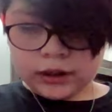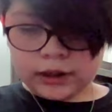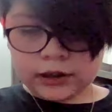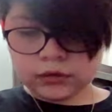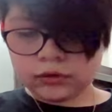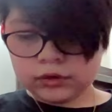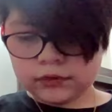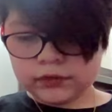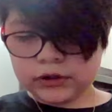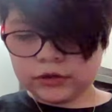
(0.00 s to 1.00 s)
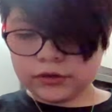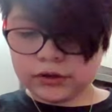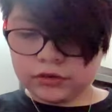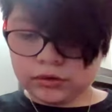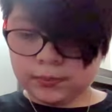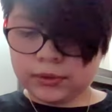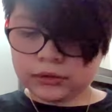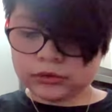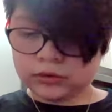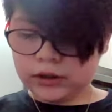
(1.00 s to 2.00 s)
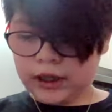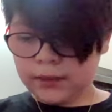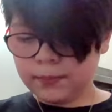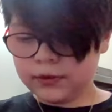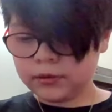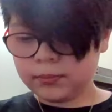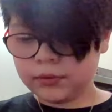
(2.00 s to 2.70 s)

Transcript: I don't know if this is supposed to happen,